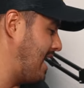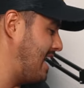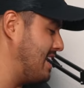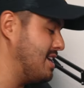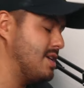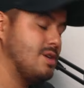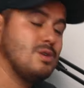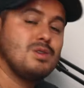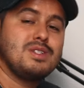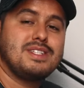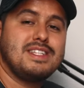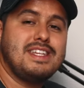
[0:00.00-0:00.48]
I
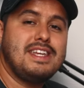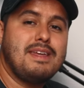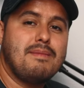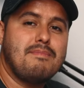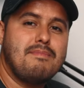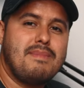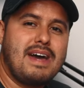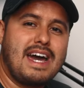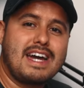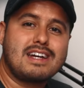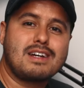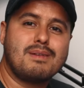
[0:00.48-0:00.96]
use the
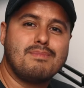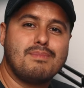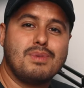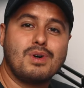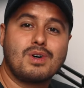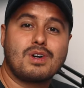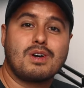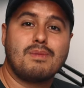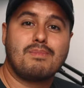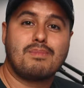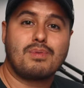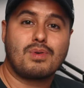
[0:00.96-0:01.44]

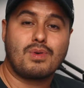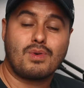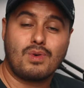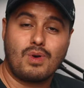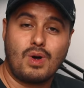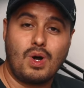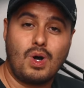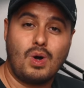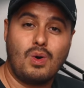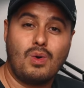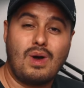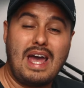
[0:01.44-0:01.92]
MacBook
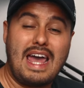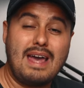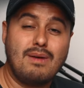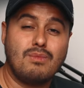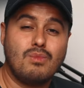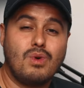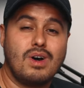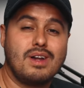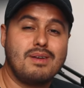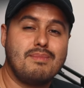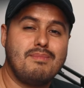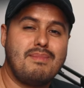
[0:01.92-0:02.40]
Pro
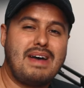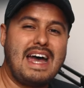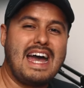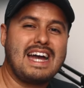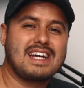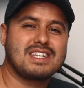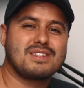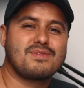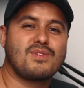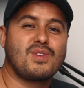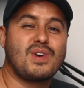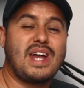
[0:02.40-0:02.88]
M1
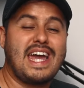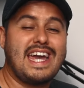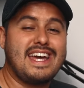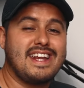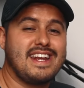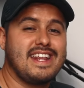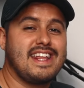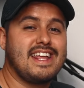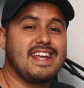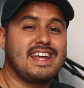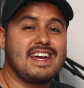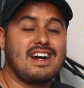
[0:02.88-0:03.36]
Max for
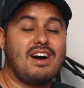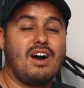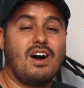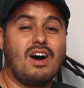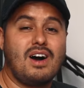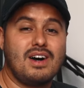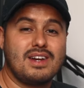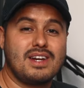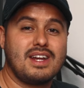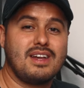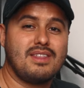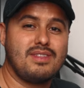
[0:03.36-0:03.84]
editing
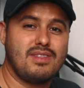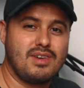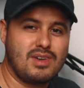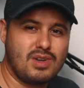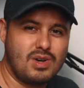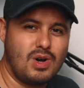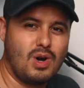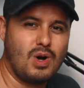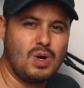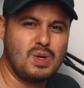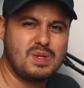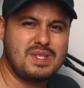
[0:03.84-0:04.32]
on the
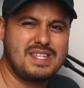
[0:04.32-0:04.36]
go.